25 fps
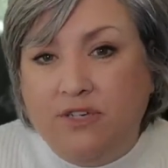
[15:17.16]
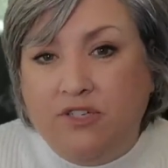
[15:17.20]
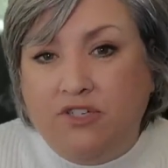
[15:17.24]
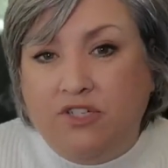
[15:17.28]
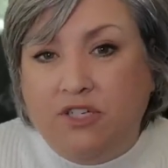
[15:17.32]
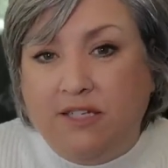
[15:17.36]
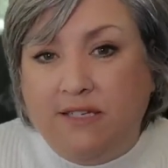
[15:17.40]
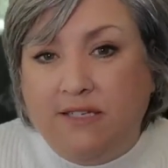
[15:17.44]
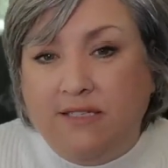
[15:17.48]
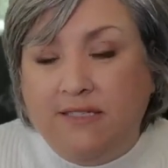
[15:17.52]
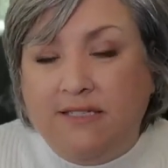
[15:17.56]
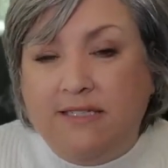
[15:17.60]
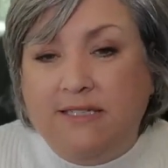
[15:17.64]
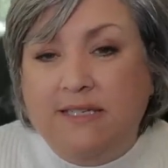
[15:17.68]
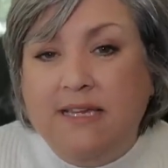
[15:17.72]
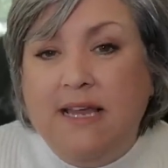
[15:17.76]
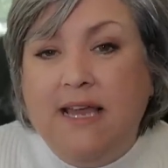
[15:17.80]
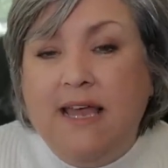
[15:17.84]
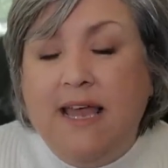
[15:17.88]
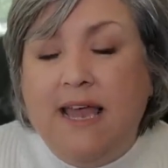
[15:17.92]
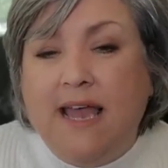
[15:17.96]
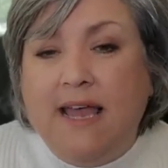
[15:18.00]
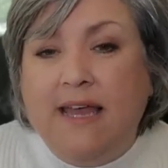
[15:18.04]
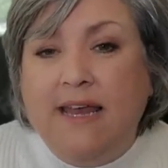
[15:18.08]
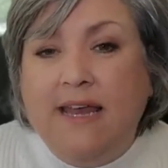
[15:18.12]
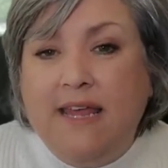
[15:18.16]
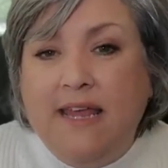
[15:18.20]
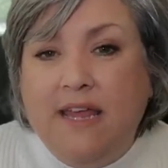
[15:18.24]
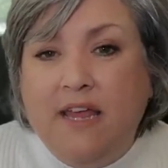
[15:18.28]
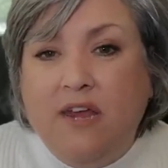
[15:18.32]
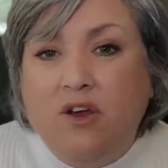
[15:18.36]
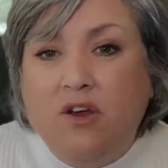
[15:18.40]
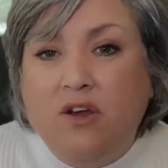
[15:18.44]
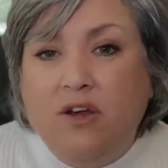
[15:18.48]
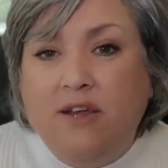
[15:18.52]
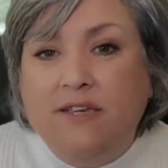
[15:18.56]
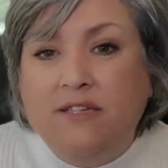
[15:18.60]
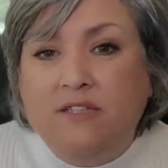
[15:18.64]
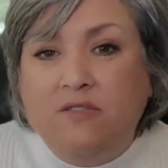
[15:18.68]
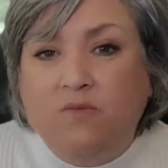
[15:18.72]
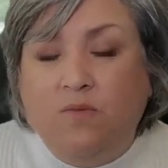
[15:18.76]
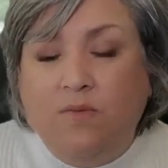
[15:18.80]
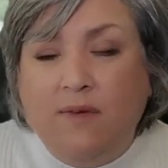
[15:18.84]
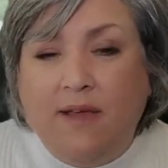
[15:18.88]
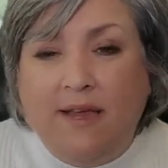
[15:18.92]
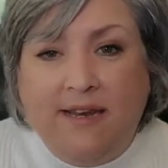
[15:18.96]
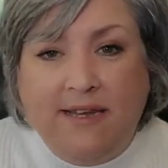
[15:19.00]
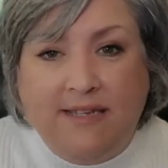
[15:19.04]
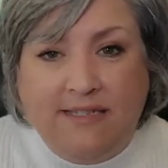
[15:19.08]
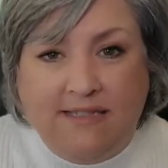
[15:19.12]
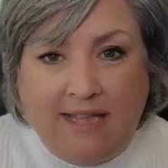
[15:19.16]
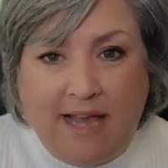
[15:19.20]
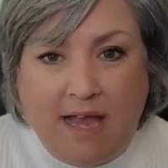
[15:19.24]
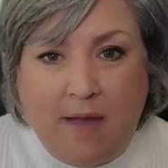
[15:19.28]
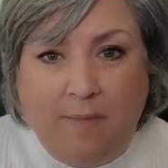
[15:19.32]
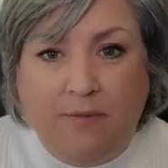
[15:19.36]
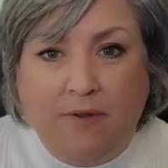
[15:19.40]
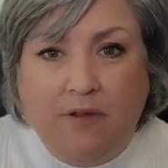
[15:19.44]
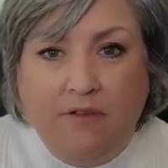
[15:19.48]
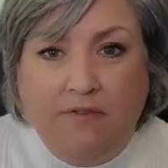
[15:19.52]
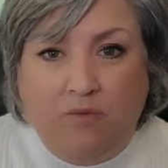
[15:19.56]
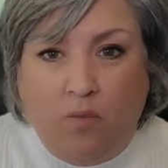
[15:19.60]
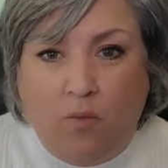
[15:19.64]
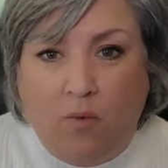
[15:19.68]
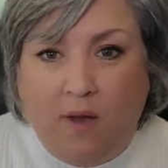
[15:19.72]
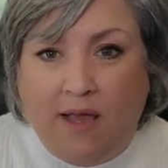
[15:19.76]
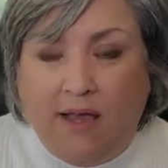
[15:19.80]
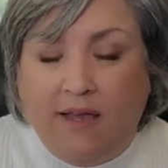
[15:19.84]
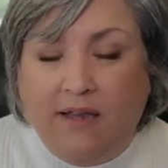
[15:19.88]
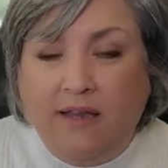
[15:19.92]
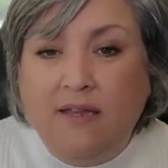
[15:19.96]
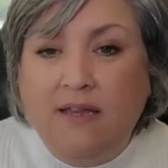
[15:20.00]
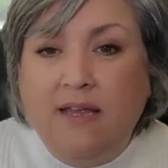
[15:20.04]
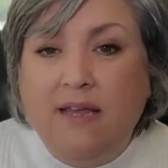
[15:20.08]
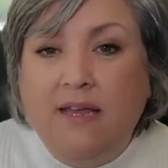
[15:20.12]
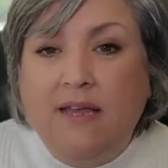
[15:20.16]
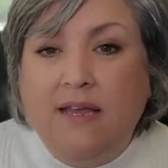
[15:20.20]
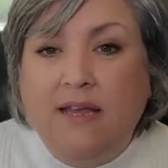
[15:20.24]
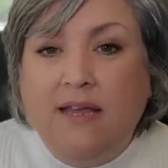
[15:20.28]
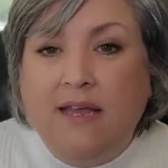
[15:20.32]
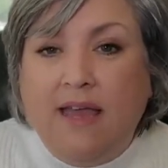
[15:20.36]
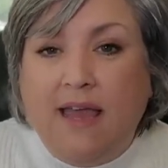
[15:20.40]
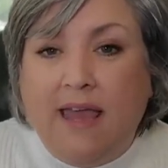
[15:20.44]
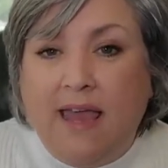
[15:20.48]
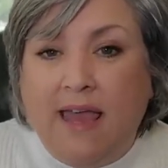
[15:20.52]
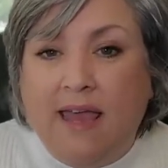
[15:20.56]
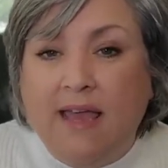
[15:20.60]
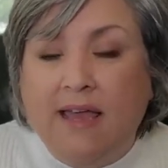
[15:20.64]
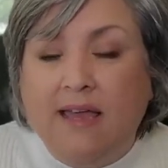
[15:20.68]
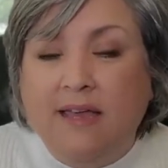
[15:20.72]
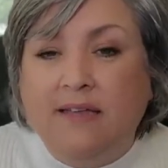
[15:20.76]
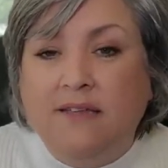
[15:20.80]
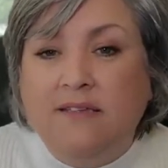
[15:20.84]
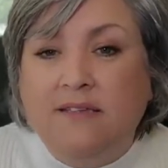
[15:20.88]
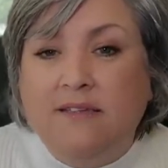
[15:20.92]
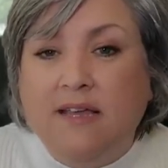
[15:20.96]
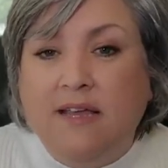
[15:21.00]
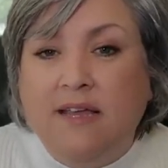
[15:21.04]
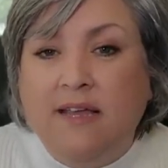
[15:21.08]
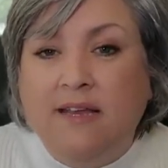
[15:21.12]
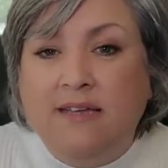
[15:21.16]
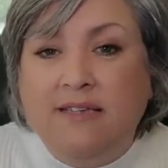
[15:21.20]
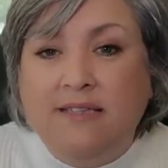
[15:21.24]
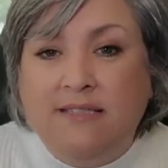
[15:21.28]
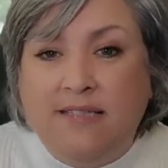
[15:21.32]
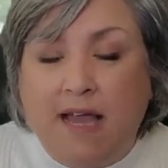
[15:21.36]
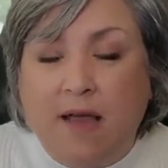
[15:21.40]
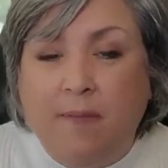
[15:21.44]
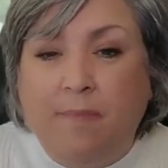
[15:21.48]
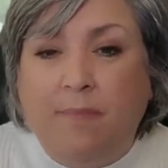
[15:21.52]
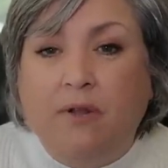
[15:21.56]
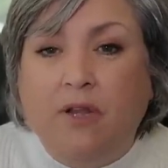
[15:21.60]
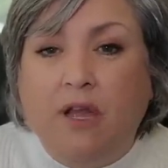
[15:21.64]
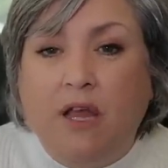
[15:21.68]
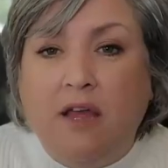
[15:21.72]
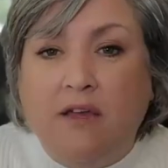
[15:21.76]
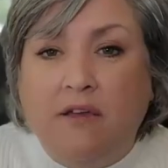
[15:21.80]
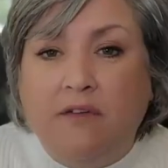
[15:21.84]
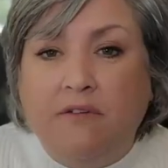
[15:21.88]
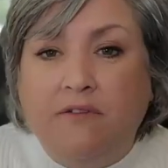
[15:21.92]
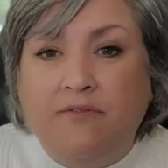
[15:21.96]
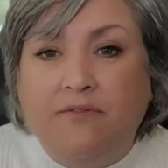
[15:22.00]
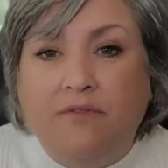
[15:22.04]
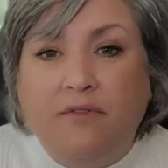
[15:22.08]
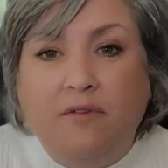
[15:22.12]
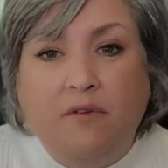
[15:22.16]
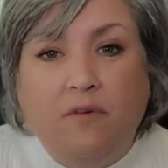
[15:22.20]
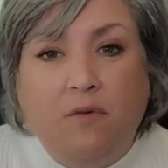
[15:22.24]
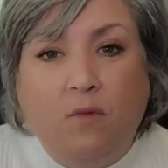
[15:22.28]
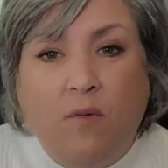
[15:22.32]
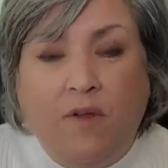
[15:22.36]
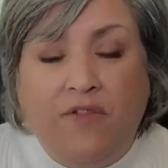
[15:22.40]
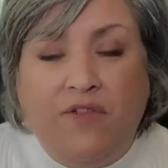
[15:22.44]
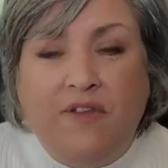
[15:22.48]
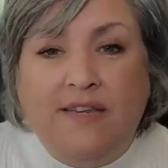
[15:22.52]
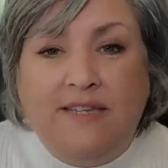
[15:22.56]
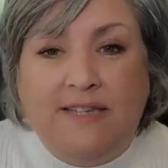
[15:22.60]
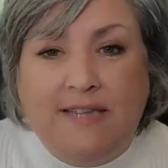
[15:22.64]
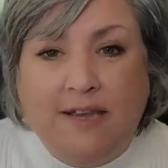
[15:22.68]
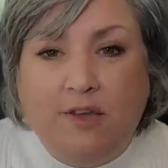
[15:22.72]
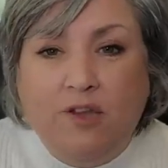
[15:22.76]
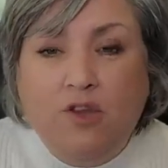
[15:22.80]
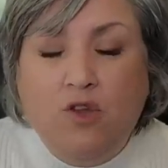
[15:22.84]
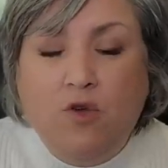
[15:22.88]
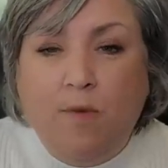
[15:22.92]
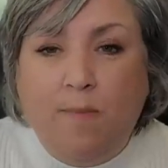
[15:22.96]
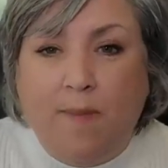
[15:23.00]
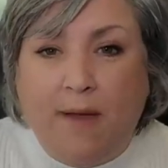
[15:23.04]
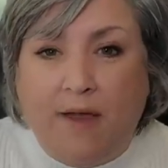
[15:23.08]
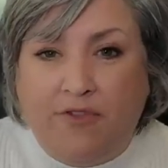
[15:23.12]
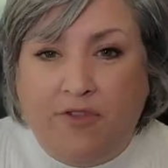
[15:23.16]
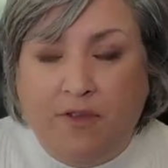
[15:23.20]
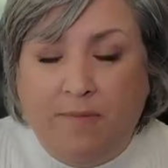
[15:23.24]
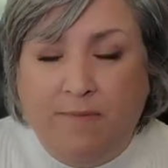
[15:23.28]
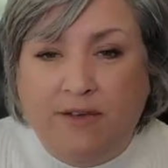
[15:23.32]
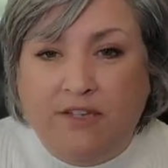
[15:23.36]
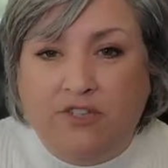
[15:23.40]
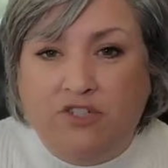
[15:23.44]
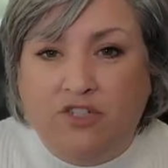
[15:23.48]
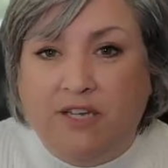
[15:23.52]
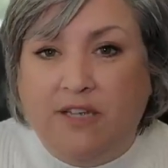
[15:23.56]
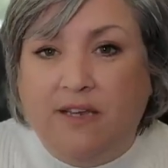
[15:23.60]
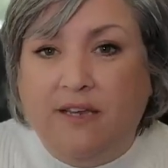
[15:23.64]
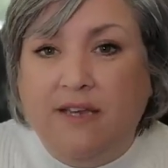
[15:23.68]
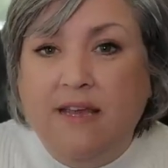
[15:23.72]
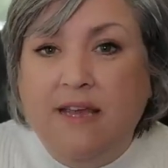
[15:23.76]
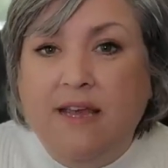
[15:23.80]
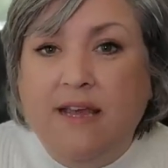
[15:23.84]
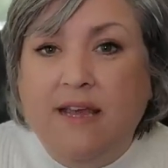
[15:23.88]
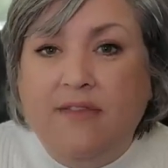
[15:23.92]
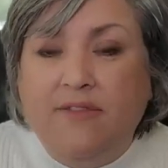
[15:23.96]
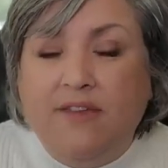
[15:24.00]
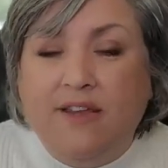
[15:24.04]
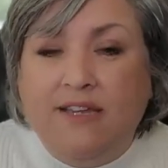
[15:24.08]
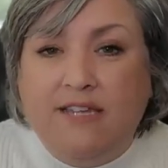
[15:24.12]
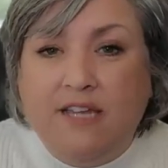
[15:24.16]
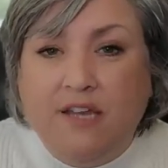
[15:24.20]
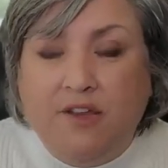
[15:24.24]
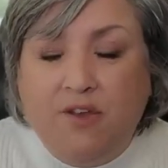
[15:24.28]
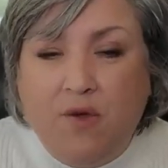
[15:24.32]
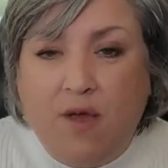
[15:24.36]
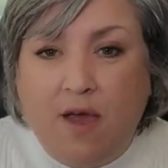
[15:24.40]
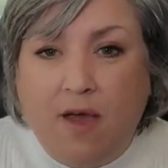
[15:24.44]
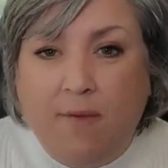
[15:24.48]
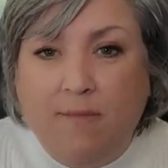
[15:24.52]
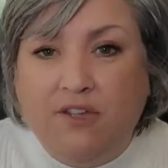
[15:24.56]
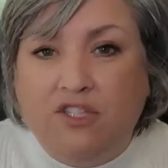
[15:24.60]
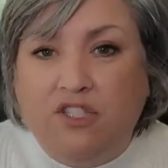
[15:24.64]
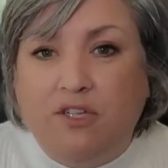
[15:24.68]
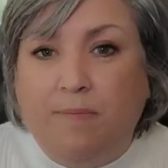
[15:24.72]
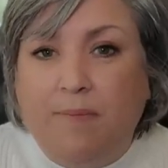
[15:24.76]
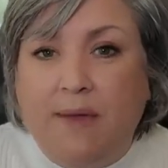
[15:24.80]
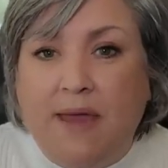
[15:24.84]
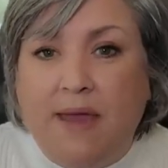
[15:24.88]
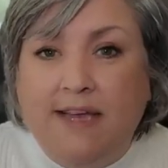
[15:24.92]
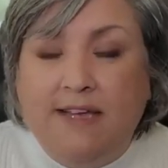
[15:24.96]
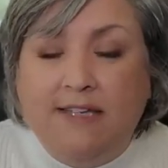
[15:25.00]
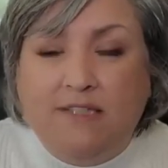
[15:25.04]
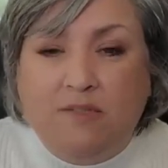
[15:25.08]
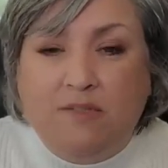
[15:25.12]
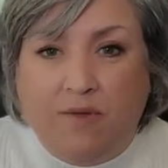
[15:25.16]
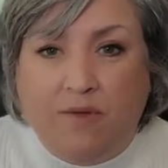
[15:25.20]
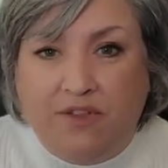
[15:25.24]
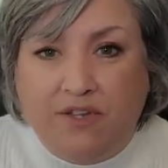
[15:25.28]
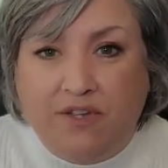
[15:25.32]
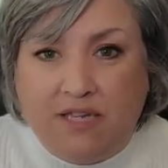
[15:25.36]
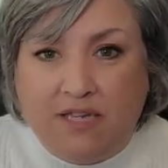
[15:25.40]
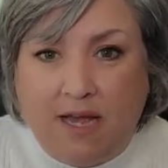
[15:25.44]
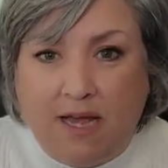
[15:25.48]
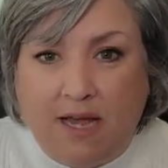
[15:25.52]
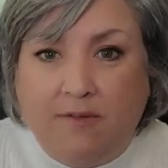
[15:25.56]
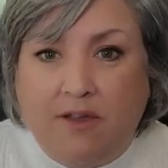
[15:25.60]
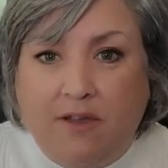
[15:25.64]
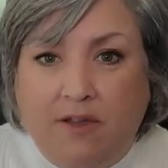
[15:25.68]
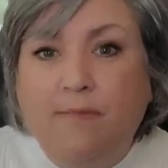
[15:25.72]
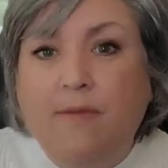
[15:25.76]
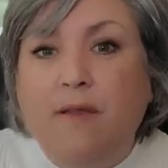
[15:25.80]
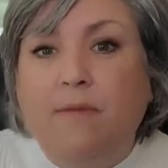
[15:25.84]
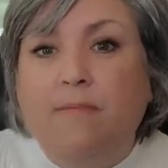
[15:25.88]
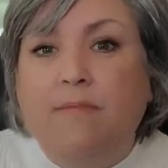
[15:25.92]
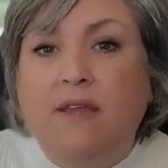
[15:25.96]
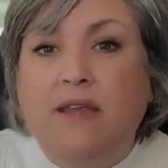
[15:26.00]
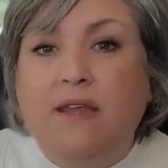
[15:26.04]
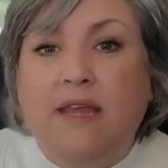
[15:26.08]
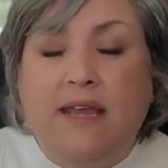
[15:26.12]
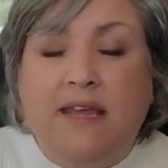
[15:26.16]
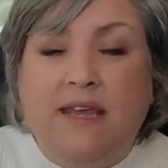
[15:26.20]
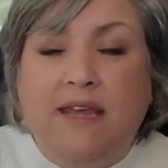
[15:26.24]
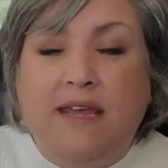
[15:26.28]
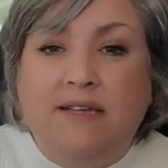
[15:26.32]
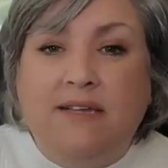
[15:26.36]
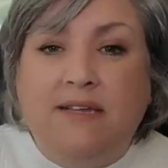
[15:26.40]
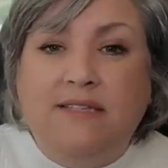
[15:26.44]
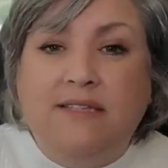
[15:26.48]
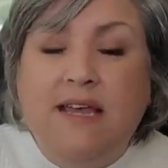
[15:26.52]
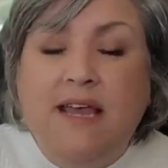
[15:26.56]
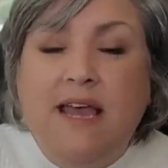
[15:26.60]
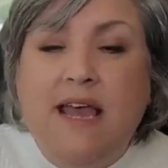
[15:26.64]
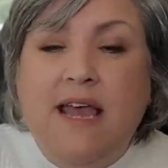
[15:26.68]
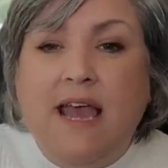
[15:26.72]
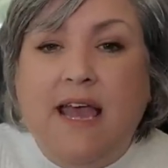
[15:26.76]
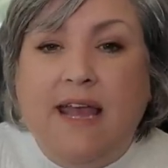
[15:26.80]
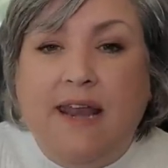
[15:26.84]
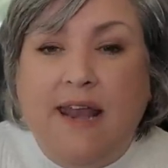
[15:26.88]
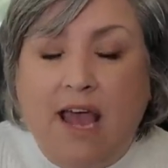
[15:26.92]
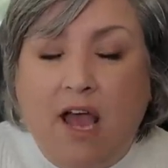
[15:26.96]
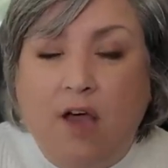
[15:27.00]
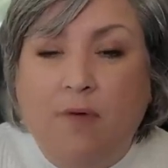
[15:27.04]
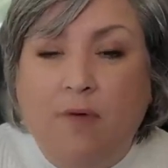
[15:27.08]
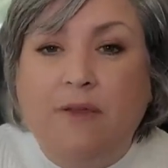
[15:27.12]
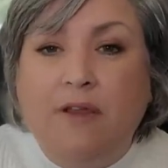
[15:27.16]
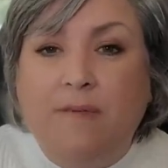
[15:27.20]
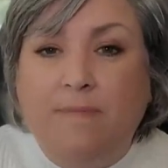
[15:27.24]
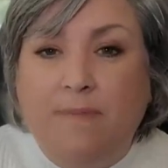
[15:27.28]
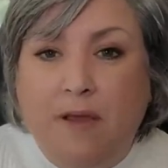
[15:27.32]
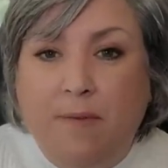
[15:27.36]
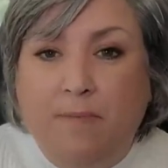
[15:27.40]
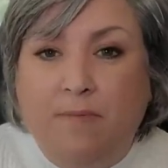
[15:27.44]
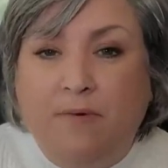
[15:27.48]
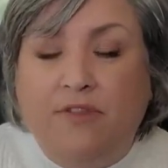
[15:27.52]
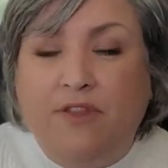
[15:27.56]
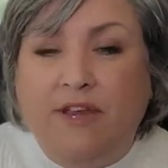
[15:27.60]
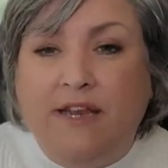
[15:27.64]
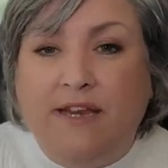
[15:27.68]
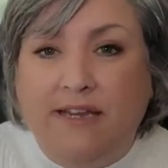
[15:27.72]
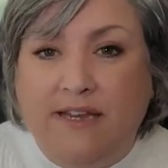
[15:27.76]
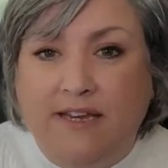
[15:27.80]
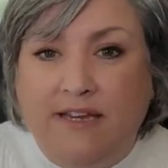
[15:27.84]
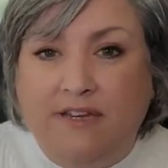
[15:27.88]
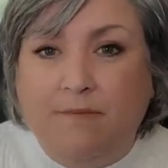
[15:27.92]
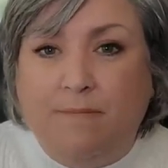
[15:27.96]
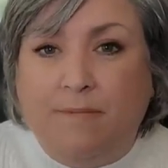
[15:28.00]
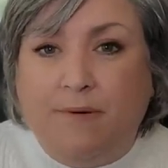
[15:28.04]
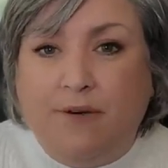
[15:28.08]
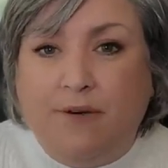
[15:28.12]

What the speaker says: missions. And here is an example of one and an example of what they tell you about the mission. They tell you how much it pays, what the time commitment is, and how many people they need to